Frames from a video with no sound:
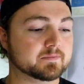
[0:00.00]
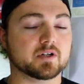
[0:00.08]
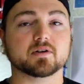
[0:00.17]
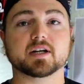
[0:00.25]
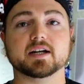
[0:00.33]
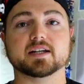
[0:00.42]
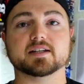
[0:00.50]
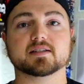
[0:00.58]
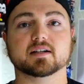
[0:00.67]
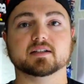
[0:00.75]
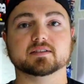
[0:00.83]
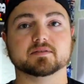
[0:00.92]
Okay,
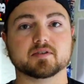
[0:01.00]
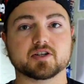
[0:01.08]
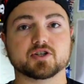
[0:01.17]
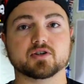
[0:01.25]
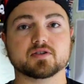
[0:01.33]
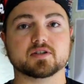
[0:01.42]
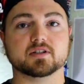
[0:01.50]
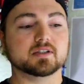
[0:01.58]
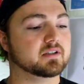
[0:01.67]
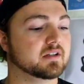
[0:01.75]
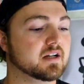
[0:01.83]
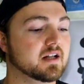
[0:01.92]
Nissan, it's your
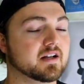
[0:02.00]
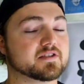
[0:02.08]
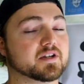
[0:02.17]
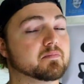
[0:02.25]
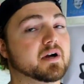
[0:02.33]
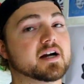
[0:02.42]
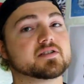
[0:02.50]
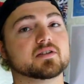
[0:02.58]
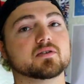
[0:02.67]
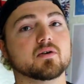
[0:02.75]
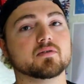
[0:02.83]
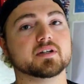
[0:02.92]
turn. Let's get back to
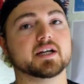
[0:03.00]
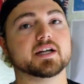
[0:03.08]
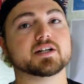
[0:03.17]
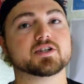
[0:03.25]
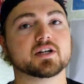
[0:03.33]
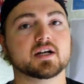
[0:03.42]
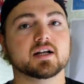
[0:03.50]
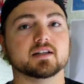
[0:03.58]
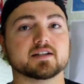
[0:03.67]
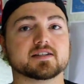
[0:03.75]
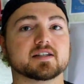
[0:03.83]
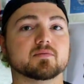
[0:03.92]
the golden age.
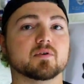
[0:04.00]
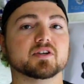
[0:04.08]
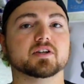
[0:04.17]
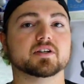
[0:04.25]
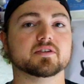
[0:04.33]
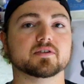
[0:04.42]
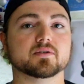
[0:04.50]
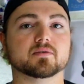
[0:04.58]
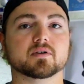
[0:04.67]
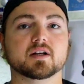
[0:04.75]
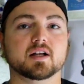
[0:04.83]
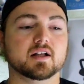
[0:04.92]
Let's see what you can do.